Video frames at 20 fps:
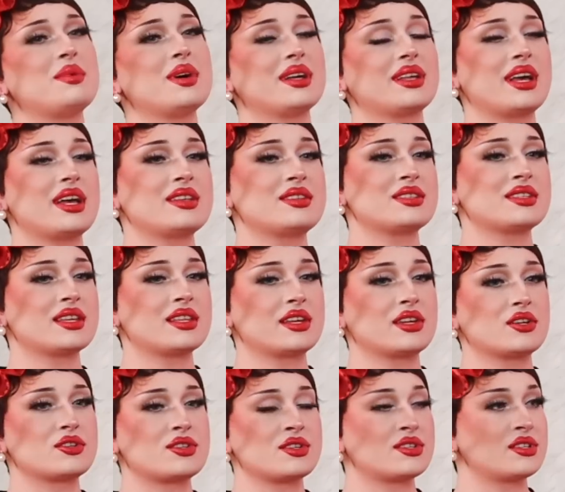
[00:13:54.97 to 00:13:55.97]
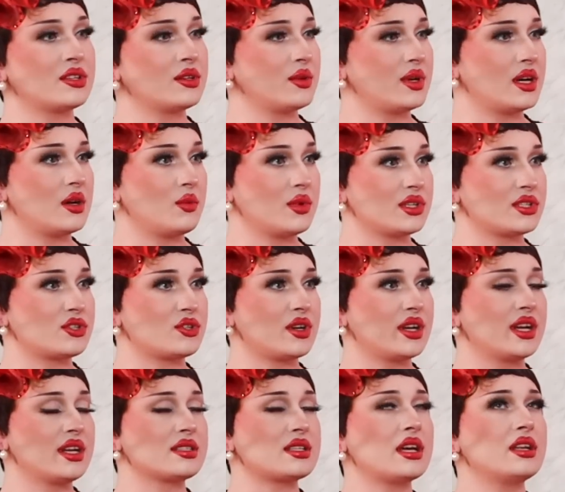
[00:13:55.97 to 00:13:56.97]
But I just said like your sister was
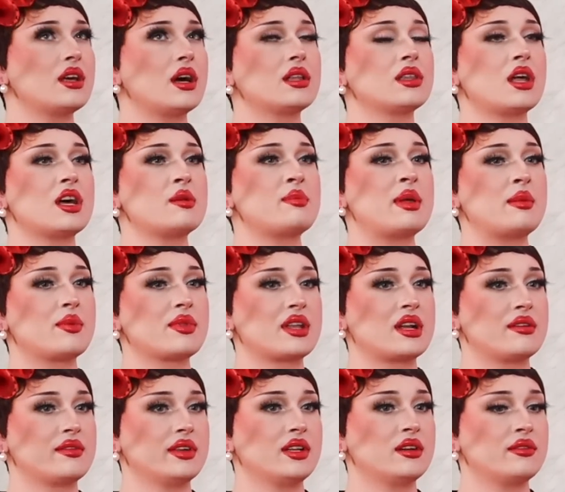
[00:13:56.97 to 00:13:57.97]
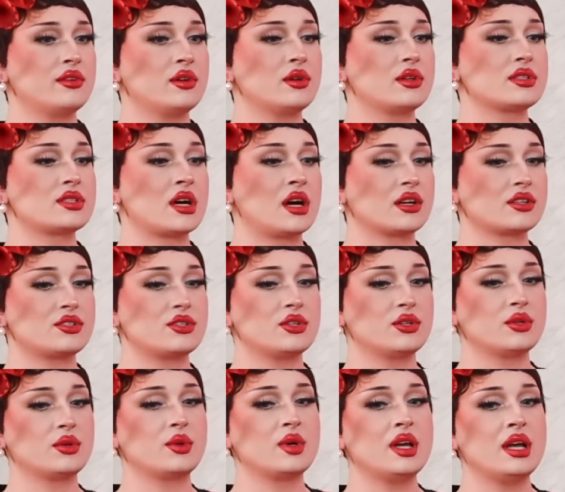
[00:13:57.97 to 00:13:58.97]
trans. A lot of people that I've interviewed and talked
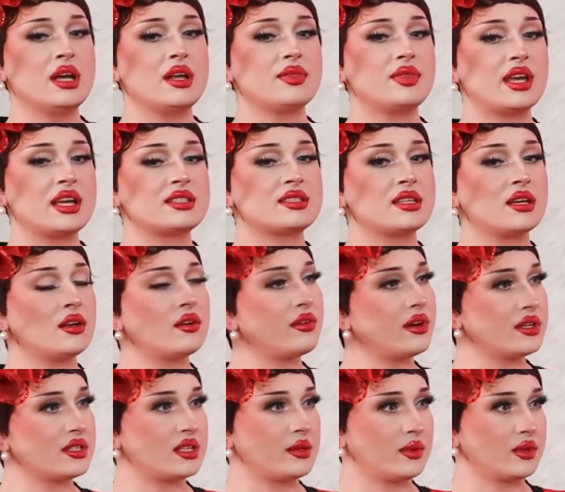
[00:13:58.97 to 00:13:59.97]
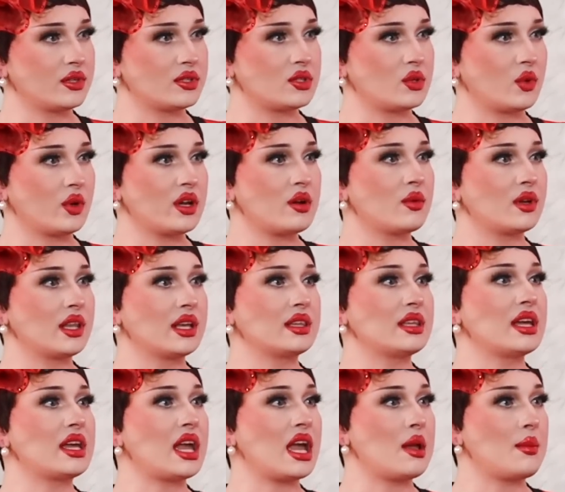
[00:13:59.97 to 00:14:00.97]
to, they tell a very similar story where like
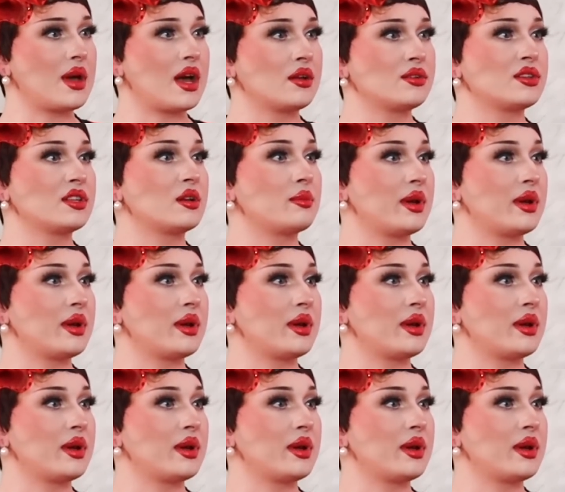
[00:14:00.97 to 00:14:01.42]
they came out to their